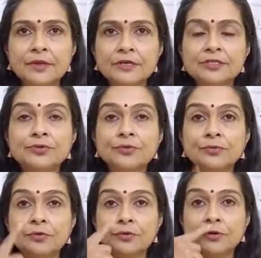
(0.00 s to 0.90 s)
So
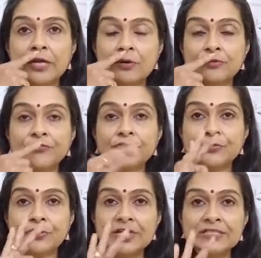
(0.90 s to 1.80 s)
look down for
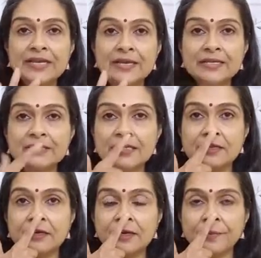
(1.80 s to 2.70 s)
3 seconds at
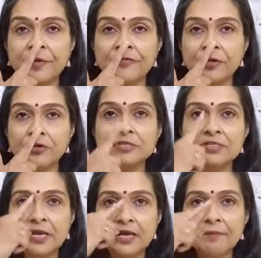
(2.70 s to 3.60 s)
the tip of your nose,
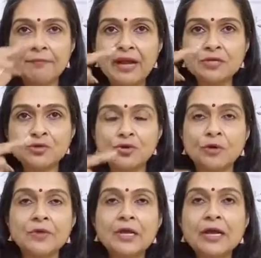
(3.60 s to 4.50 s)
come back to
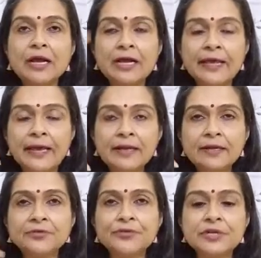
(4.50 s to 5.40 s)
normal.
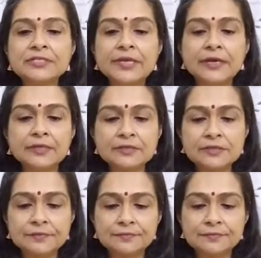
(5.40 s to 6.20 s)
Again 3 seconds.